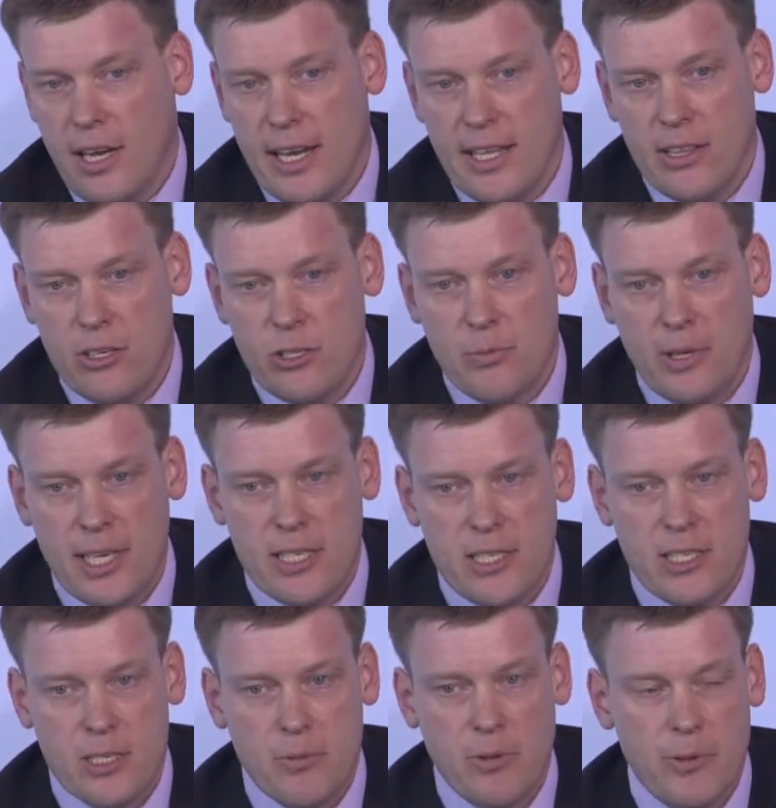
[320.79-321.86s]
in those
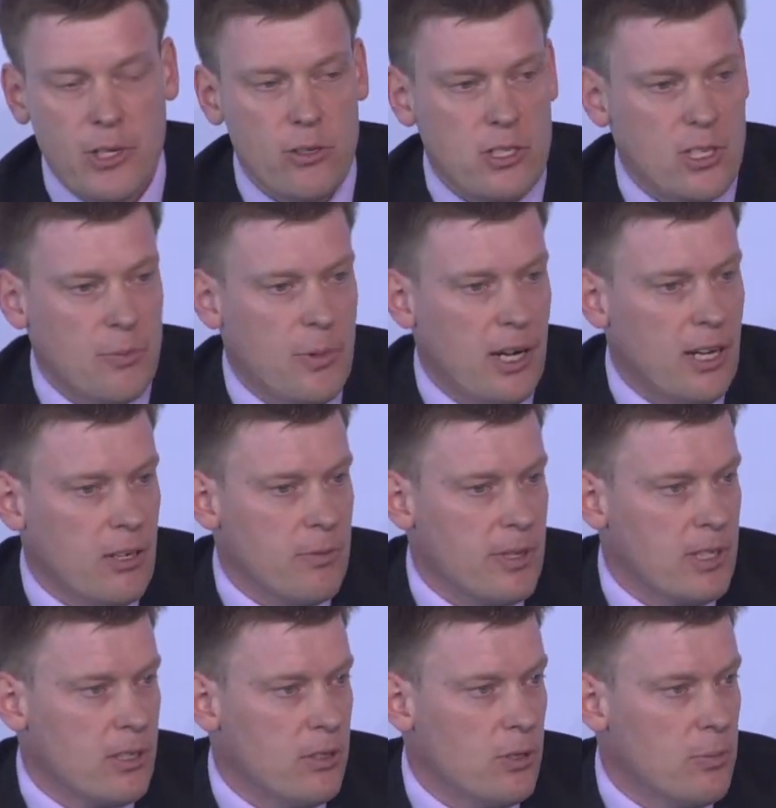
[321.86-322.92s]
places, but we also partner
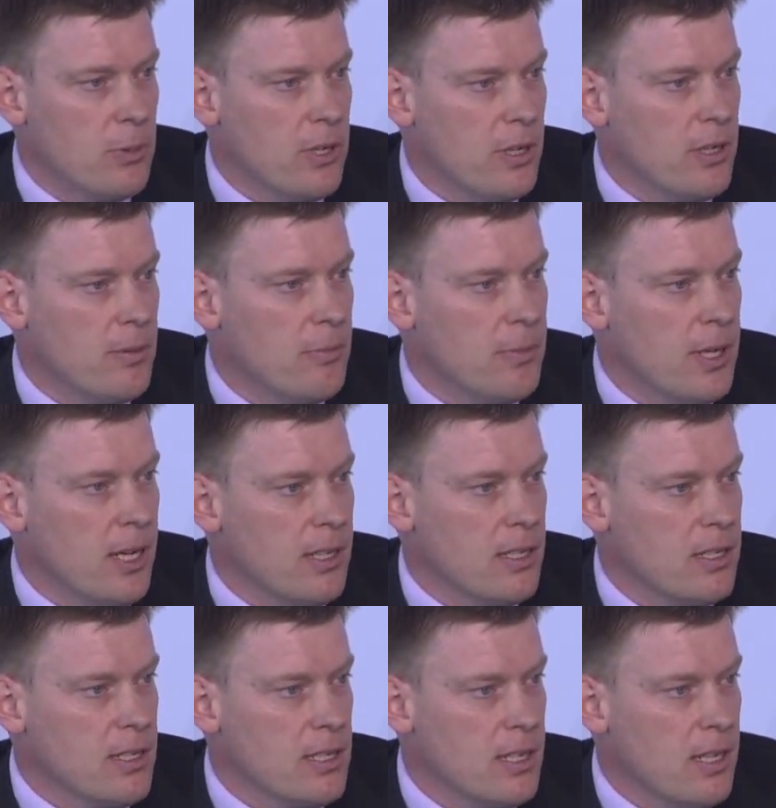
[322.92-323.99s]
with corporate
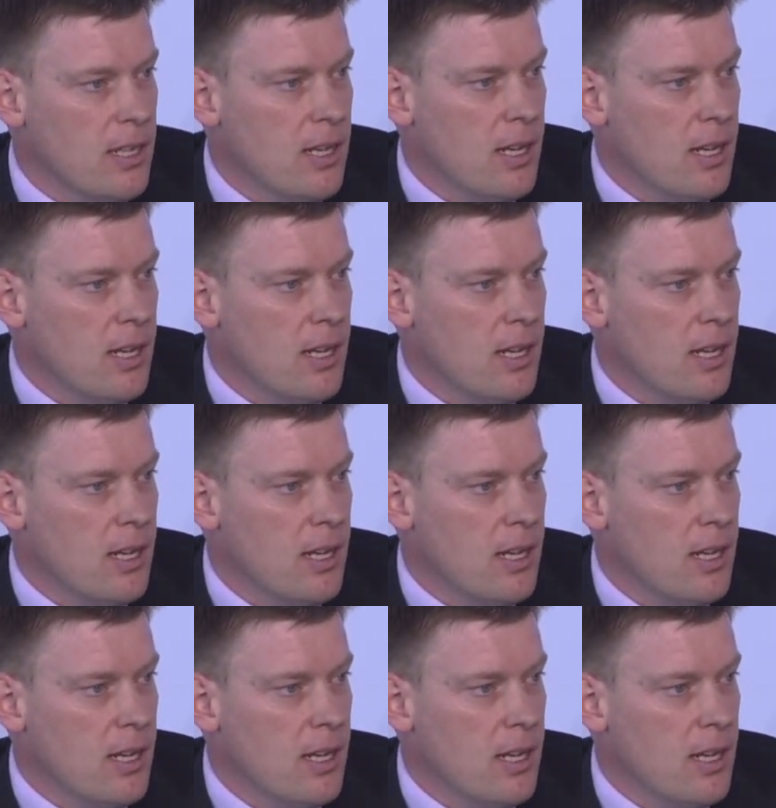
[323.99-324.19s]
partners,